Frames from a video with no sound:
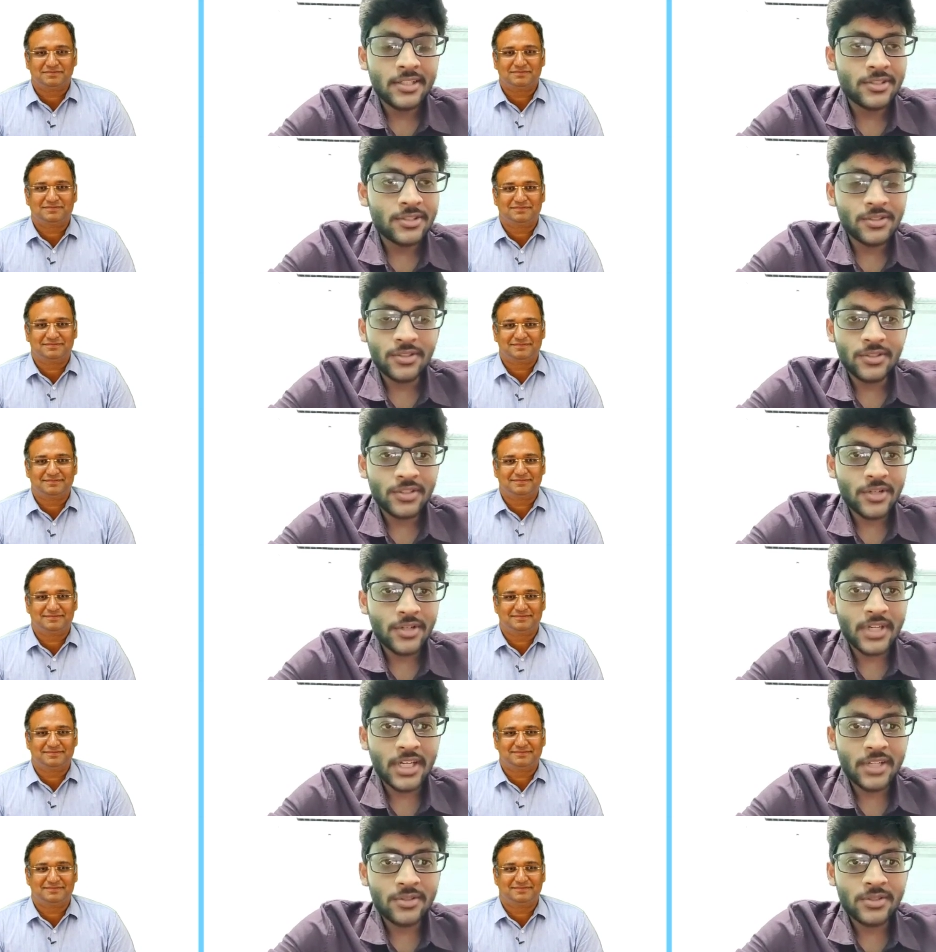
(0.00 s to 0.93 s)
Speaker 1: so now
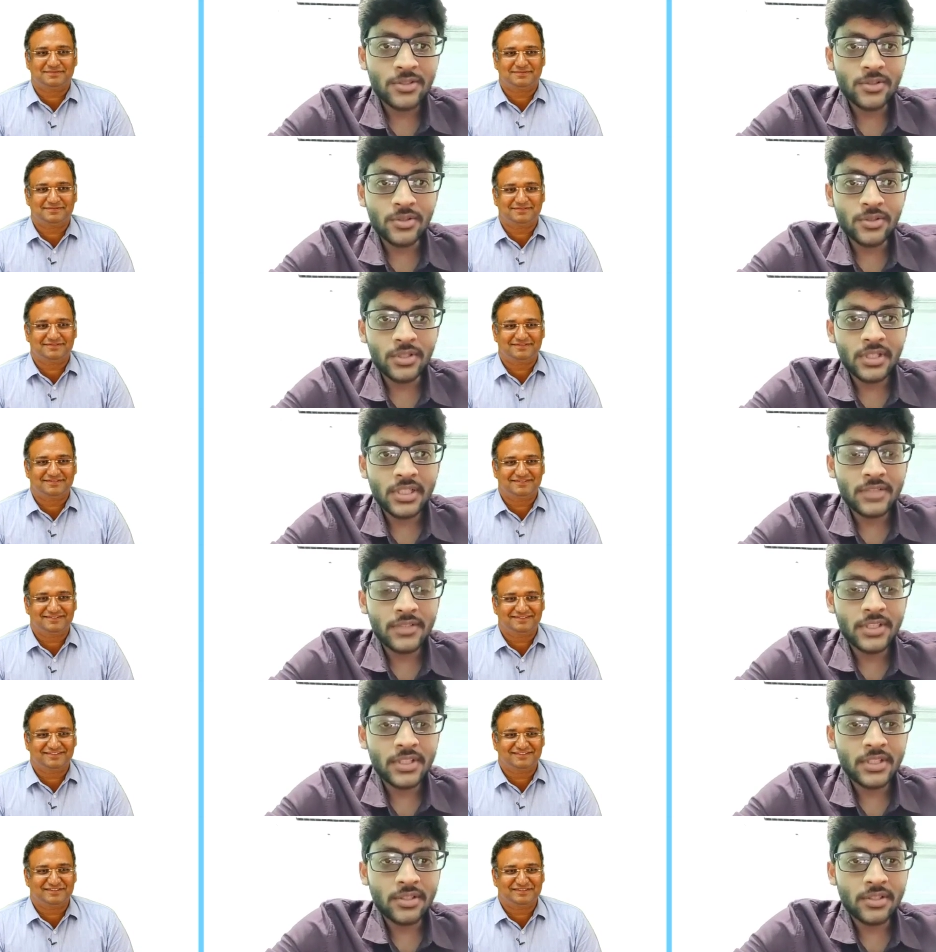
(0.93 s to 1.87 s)
I have scored uh,
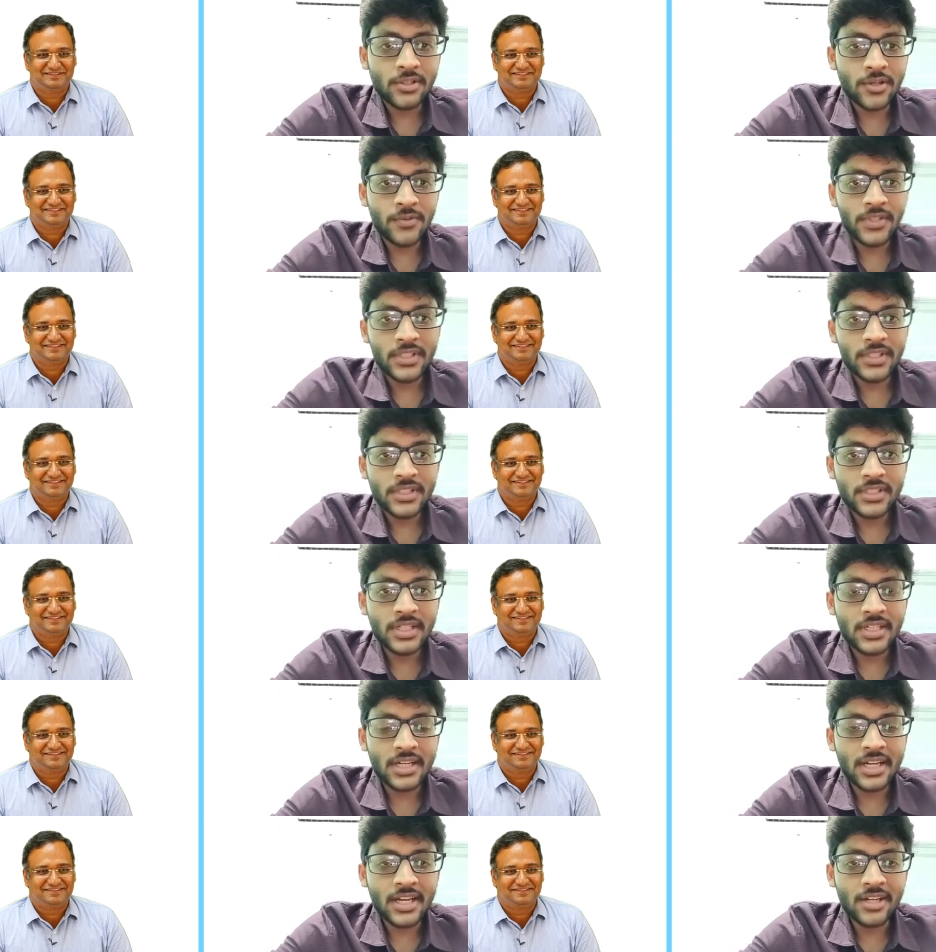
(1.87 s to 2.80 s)
with uh, a confidence
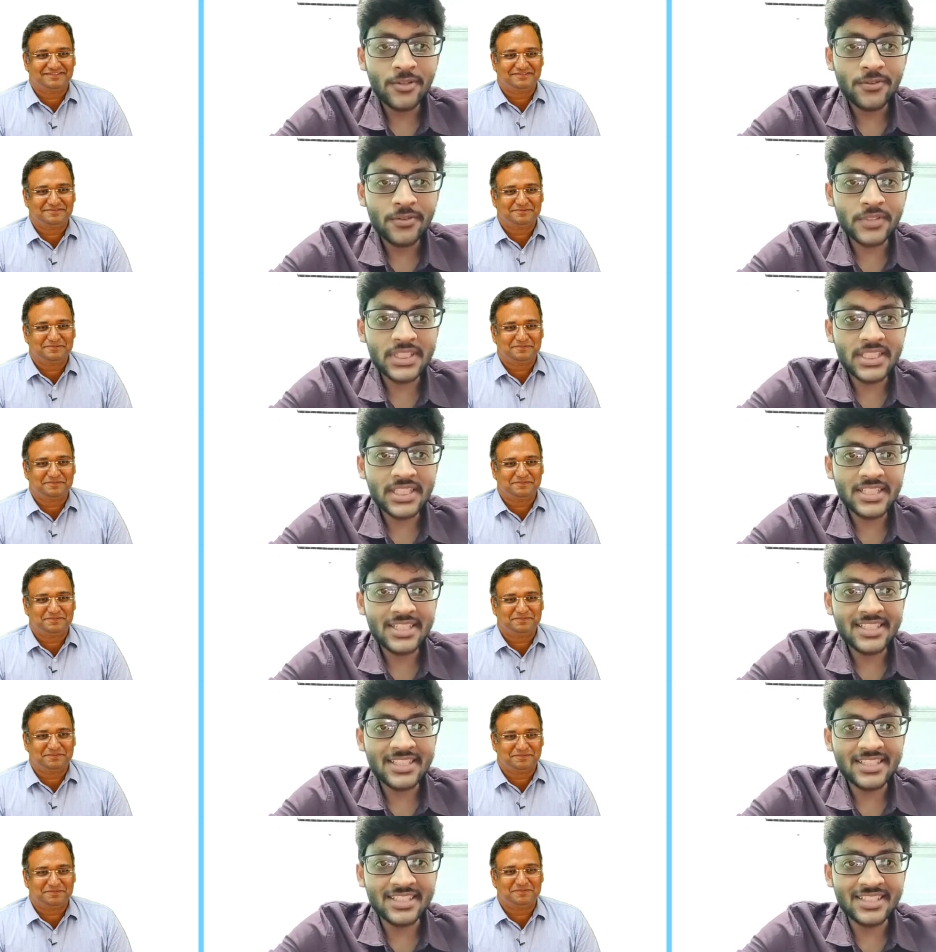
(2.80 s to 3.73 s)
rank of
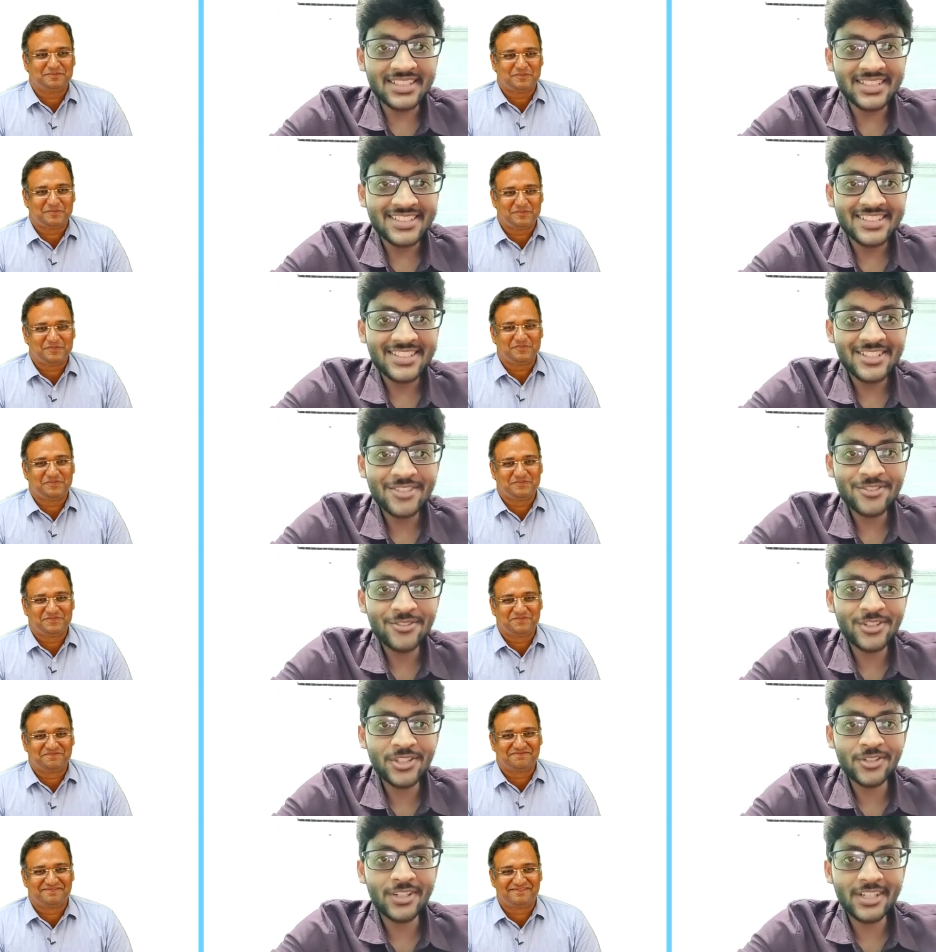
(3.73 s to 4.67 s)
60s uh,
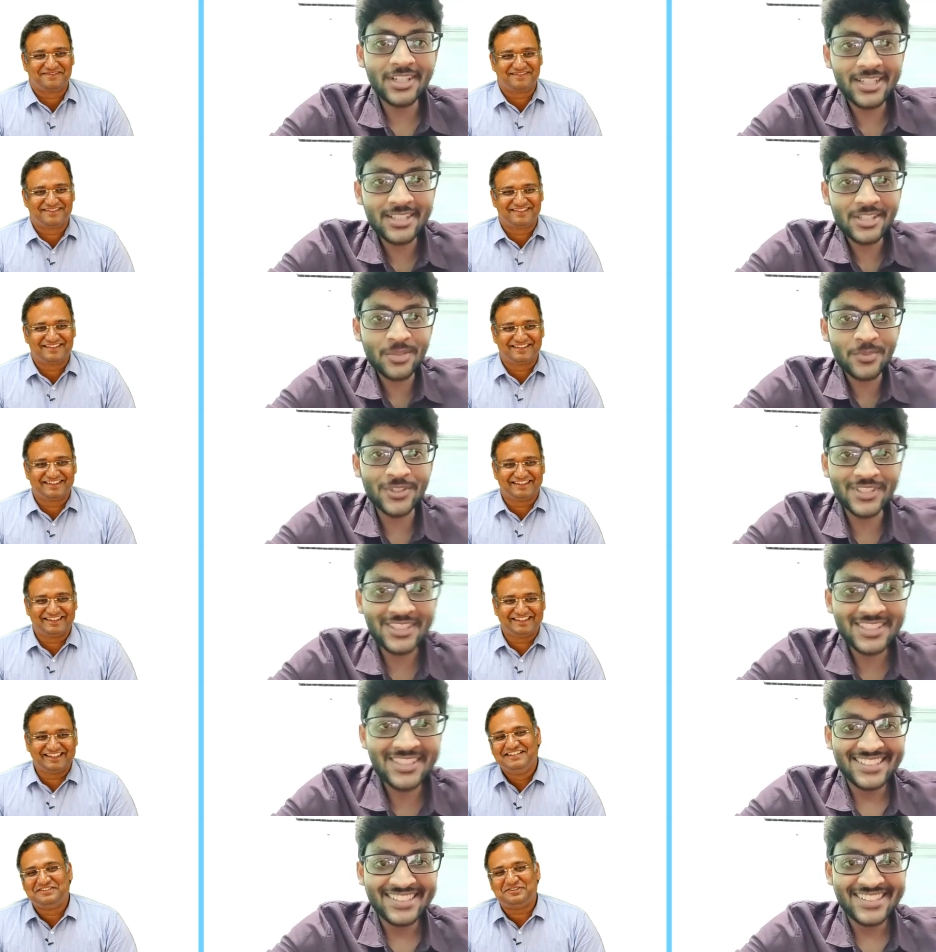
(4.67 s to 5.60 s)
with your great support.
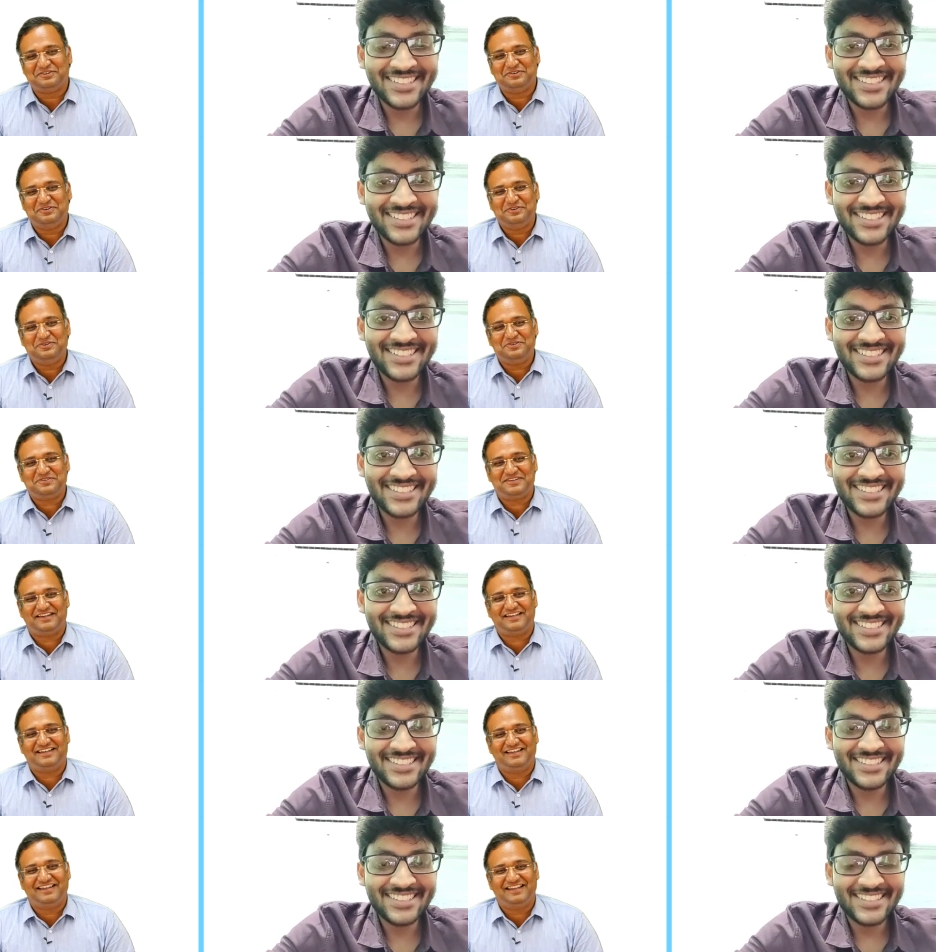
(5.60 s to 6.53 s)
Speaker 2: So you used
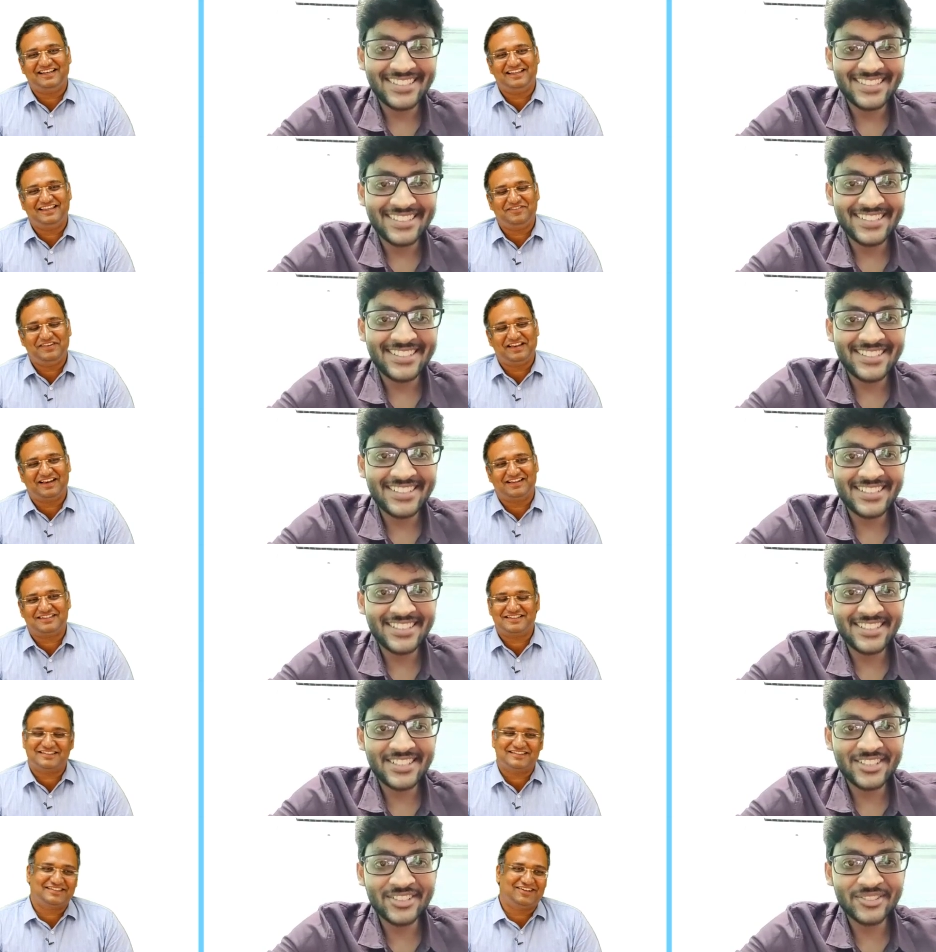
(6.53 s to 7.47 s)
to attend daily evening
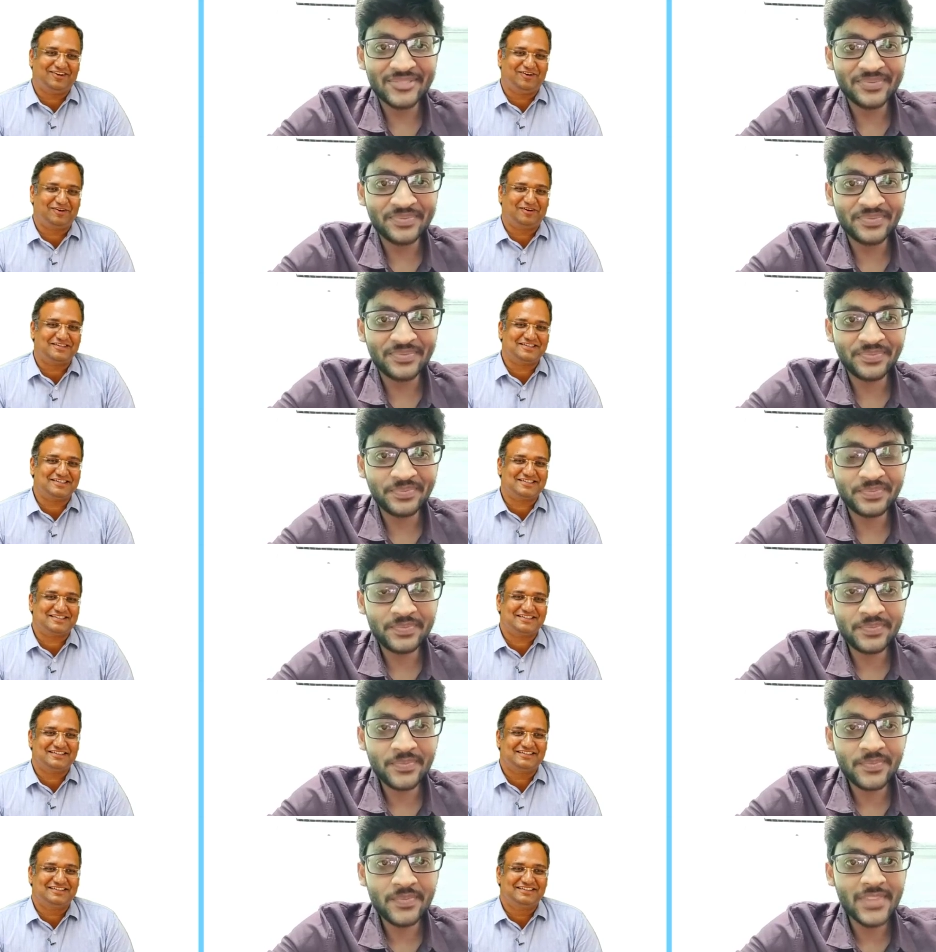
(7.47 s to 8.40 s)
classes, all classes?
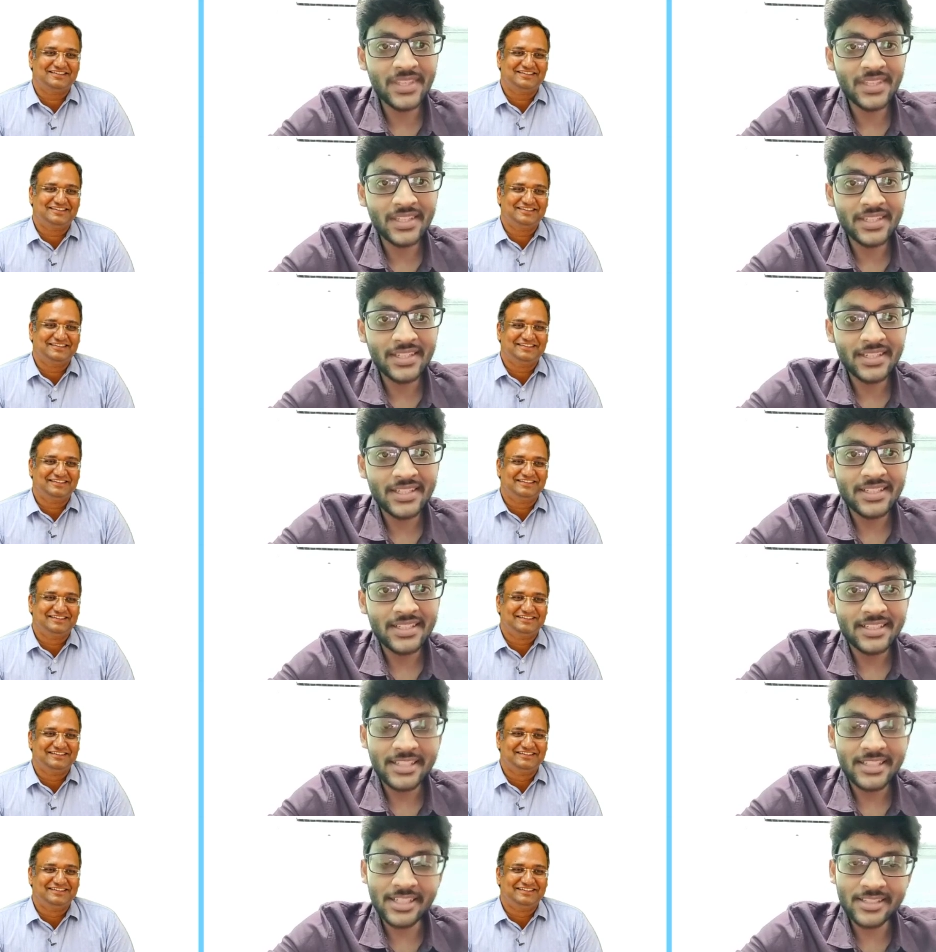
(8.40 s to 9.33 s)

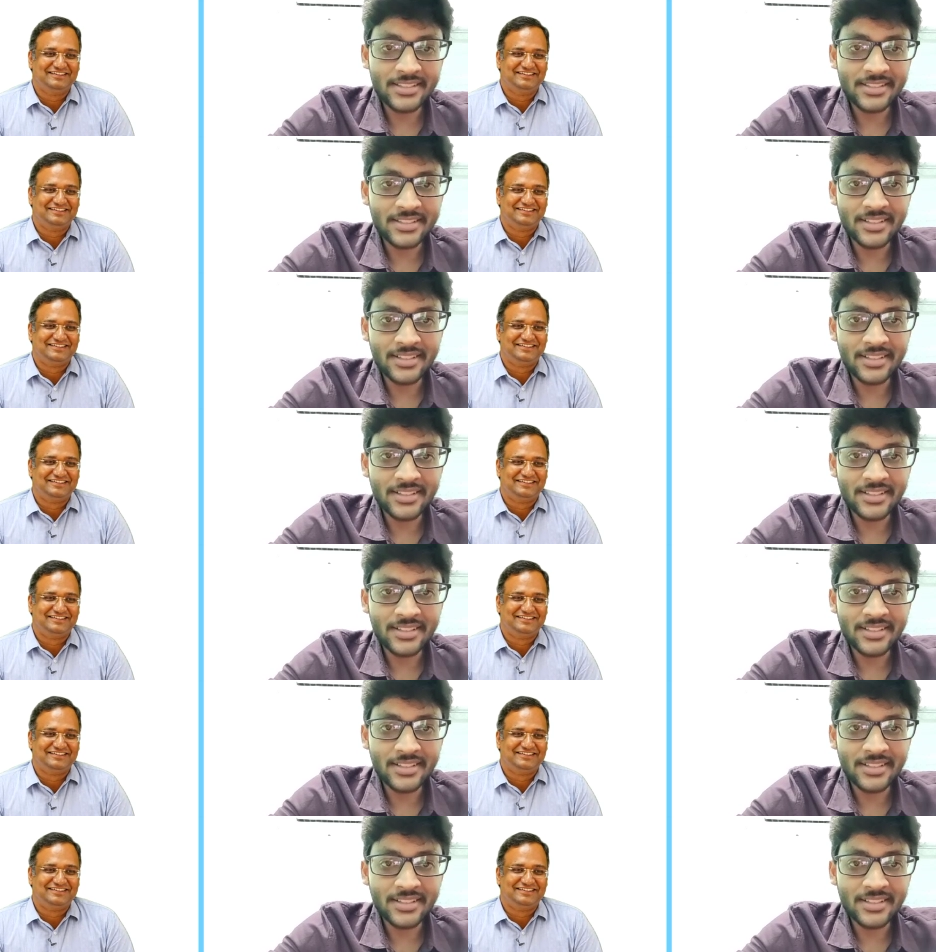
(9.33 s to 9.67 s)
Yes, sir.